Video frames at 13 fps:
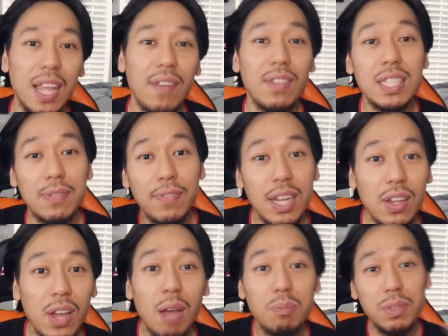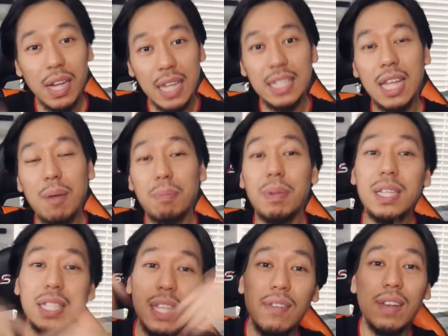If this video helped you guys out,
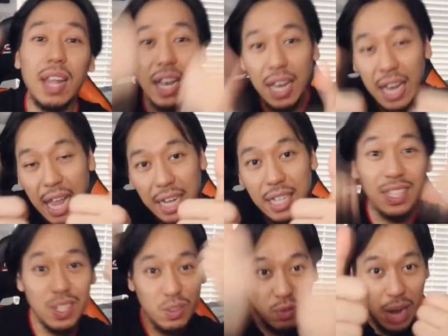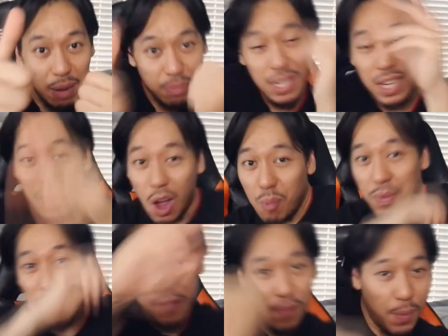please give it a like. Subscribe to your
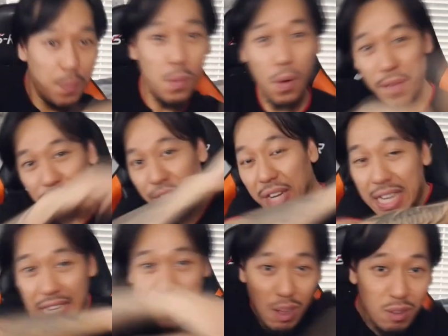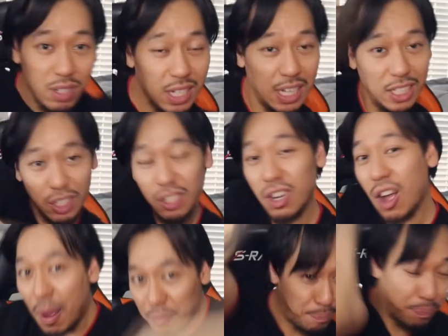homie for more videos because you know
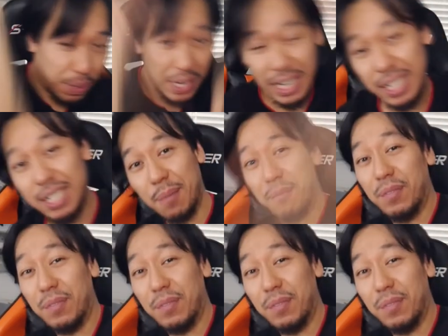I'm bringing some